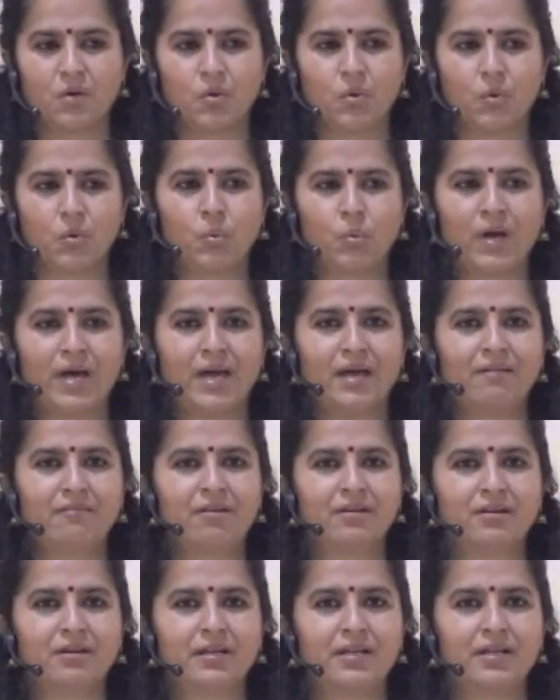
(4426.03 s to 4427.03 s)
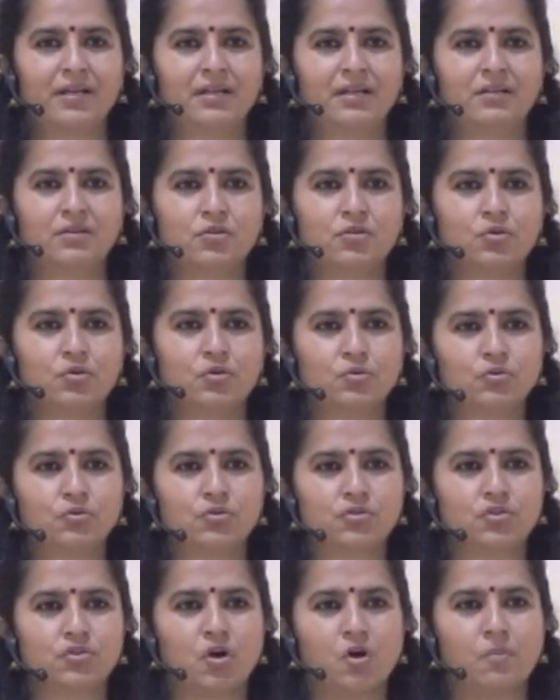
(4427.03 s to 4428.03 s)
Where really do you
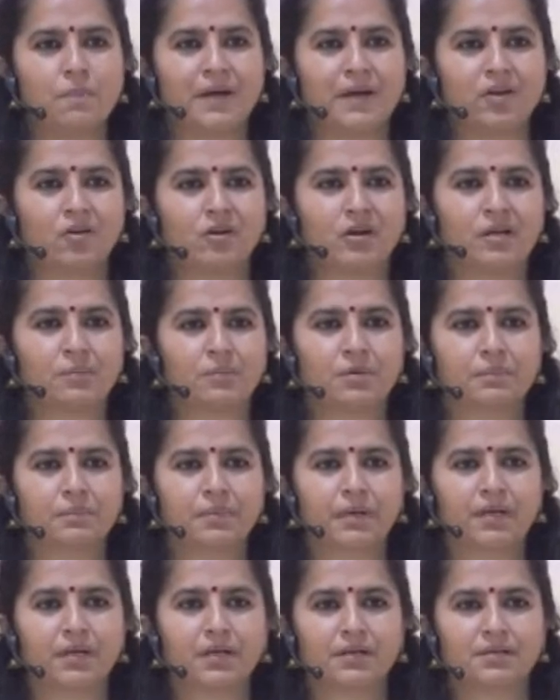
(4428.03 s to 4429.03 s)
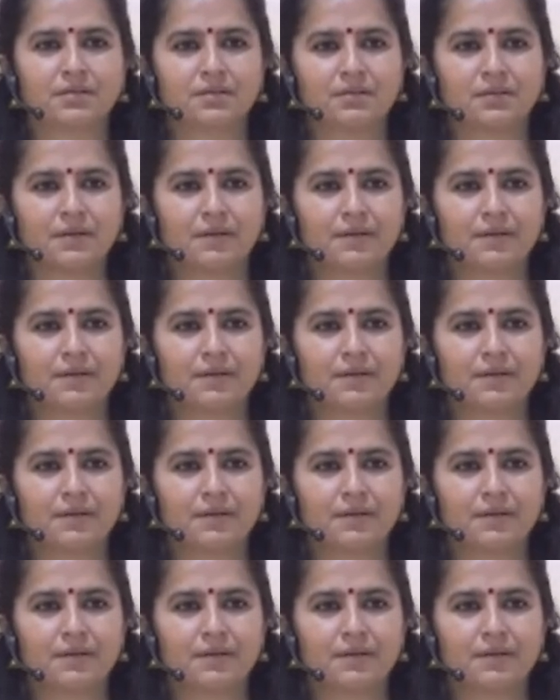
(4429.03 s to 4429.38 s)
stop and your neighbor begin?